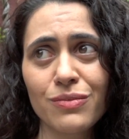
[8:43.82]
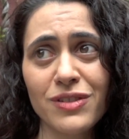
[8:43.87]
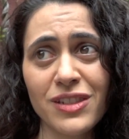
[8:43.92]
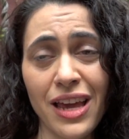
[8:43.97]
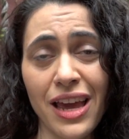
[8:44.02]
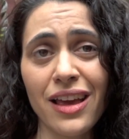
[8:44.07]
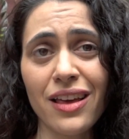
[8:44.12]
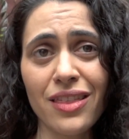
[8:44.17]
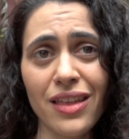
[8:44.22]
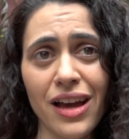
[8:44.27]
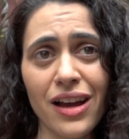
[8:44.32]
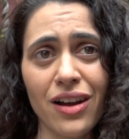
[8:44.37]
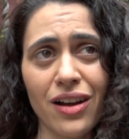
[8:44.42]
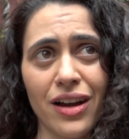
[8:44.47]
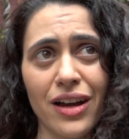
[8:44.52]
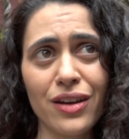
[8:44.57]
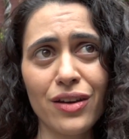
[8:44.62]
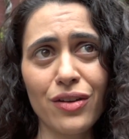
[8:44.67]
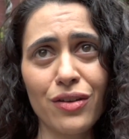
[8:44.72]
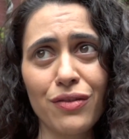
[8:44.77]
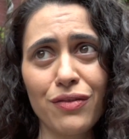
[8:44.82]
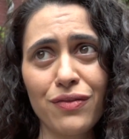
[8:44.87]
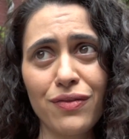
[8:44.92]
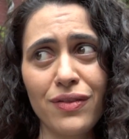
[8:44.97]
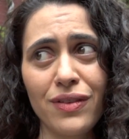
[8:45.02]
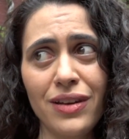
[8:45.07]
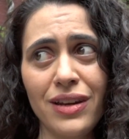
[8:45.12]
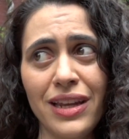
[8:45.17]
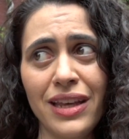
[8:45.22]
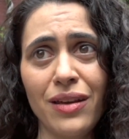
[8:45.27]
take that kind of
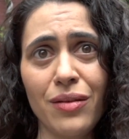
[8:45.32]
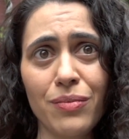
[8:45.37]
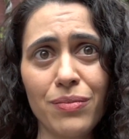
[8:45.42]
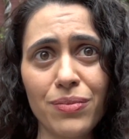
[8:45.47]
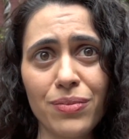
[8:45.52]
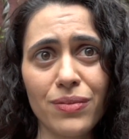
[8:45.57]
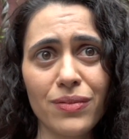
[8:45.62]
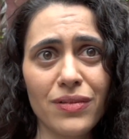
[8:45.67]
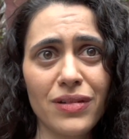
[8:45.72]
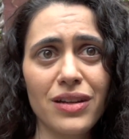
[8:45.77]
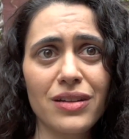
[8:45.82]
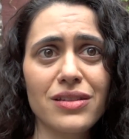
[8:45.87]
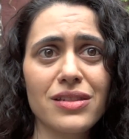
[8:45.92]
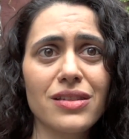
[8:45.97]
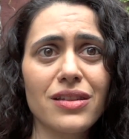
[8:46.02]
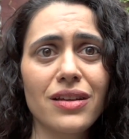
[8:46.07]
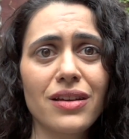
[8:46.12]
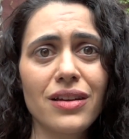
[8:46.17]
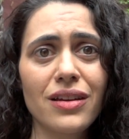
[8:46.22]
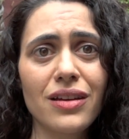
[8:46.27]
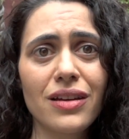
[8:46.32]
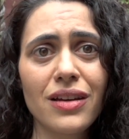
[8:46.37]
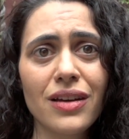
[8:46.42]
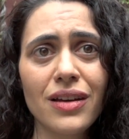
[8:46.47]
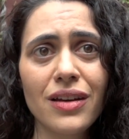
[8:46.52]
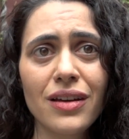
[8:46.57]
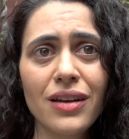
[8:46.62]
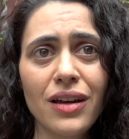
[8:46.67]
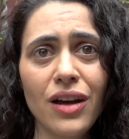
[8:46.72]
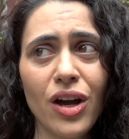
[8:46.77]
leap into the
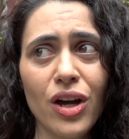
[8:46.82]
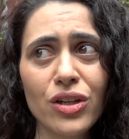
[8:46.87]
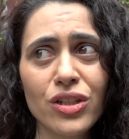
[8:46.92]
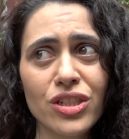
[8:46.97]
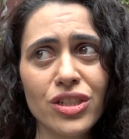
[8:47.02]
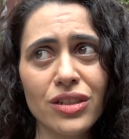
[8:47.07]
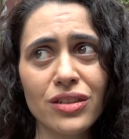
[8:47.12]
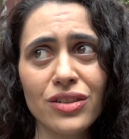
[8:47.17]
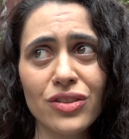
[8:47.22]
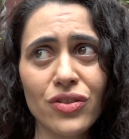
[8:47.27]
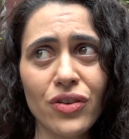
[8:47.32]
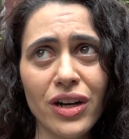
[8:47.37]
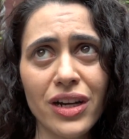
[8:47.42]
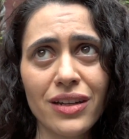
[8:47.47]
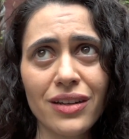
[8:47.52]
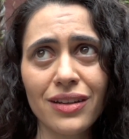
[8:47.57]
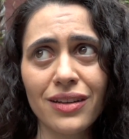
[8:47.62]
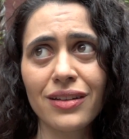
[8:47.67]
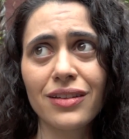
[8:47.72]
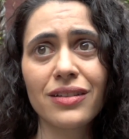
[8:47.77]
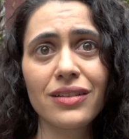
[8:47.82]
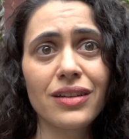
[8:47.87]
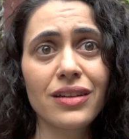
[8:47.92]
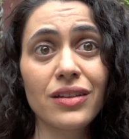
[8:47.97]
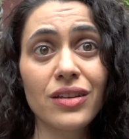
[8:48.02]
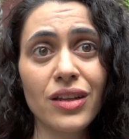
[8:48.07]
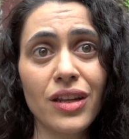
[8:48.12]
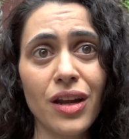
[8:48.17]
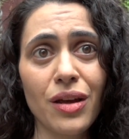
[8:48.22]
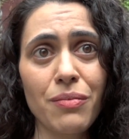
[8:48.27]
ocean, trying to
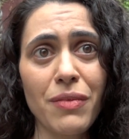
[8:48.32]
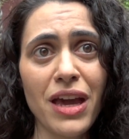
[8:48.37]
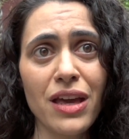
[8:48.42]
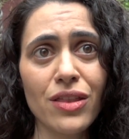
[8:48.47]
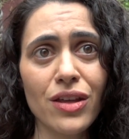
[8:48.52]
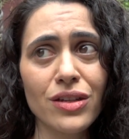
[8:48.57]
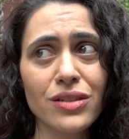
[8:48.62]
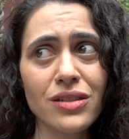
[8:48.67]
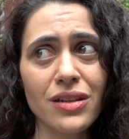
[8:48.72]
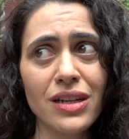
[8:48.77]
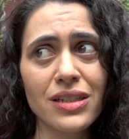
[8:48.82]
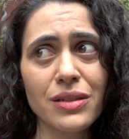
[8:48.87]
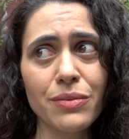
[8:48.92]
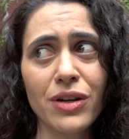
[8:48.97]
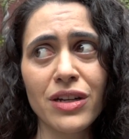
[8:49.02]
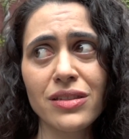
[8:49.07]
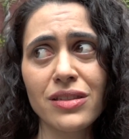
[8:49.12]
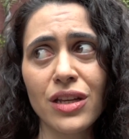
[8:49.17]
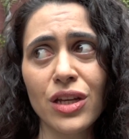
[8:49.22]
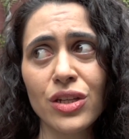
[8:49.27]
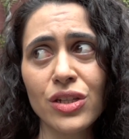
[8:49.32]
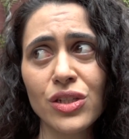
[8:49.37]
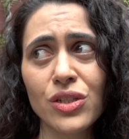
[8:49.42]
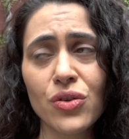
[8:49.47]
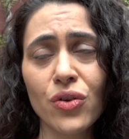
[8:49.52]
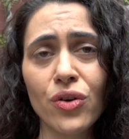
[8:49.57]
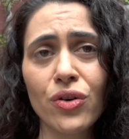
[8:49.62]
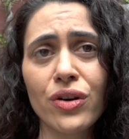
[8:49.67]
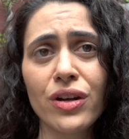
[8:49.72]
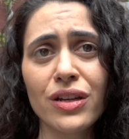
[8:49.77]
make those 90 miles that are
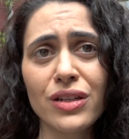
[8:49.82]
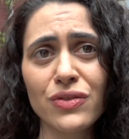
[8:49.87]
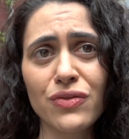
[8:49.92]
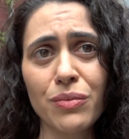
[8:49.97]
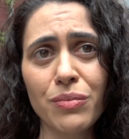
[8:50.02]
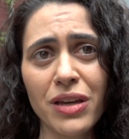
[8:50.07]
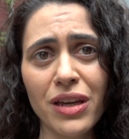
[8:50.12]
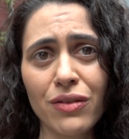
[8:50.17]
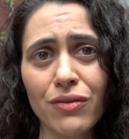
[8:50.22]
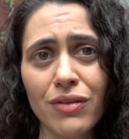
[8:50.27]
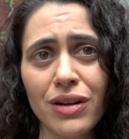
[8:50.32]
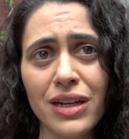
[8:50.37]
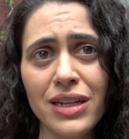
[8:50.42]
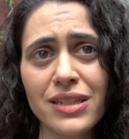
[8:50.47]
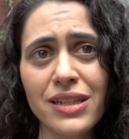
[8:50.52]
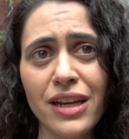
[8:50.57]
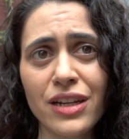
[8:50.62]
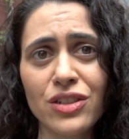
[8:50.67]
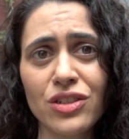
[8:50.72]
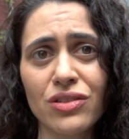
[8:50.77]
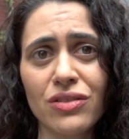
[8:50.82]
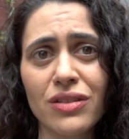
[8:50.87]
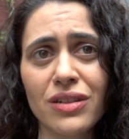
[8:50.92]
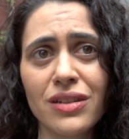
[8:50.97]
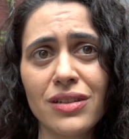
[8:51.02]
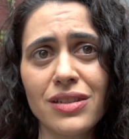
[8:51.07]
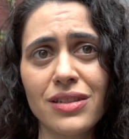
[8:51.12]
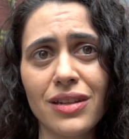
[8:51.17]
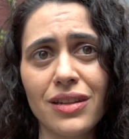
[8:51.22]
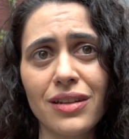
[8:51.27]
notorious for being really
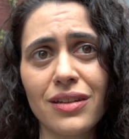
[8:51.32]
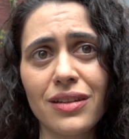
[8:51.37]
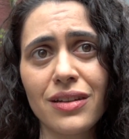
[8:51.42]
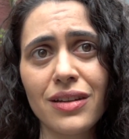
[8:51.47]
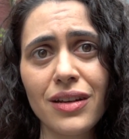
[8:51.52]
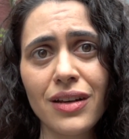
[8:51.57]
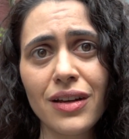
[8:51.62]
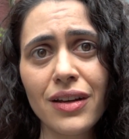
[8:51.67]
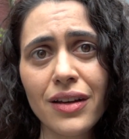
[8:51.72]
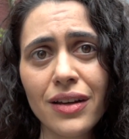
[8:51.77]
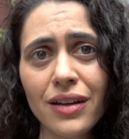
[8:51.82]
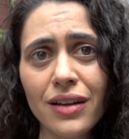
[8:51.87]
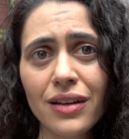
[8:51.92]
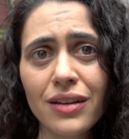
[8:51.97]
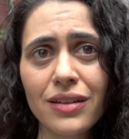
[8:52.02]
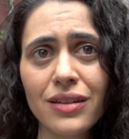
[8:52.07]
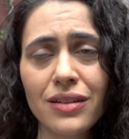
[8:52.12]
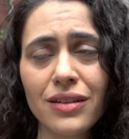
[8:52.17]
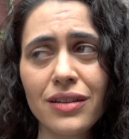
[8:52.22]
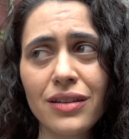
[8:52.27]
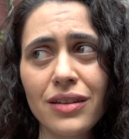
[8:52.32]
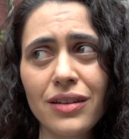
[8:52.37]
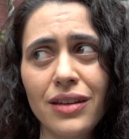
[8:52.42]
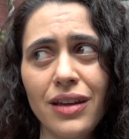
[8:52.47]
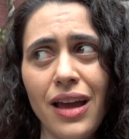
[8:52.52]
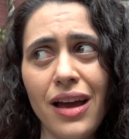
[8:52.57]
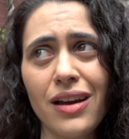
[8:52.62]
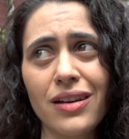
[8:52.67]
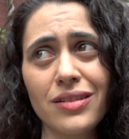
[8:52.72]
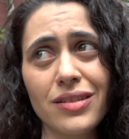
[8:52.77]
dangerous, and
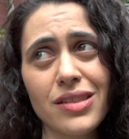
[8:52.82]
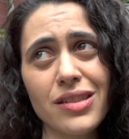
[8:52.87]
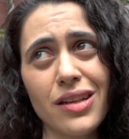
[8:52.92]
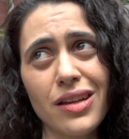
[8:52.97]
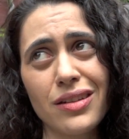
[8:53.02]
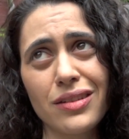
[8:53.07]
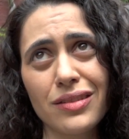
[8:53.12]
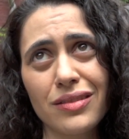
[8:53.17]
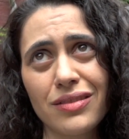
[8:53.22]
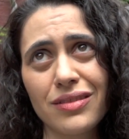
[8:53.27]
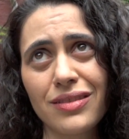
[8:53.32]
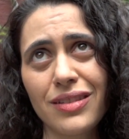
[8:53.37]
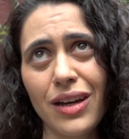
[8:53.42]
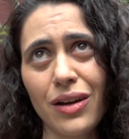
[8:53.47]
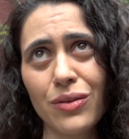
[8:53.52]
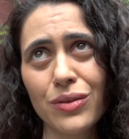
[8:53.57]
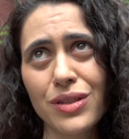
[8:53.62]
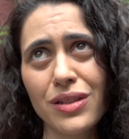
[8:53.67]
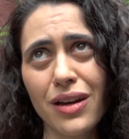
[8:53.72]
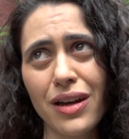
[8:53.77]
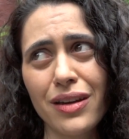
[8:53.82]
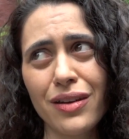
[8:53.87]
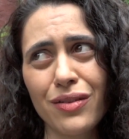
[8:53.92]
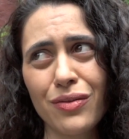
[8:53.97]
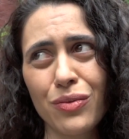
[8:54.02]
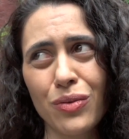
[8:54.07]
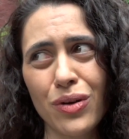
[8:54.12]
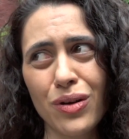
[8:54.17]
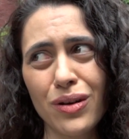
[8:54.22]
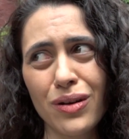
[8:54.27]
so that was kind of
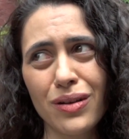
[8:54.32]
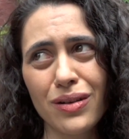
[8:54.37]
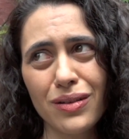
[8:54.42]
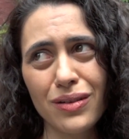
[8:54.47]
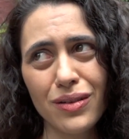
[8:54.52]
what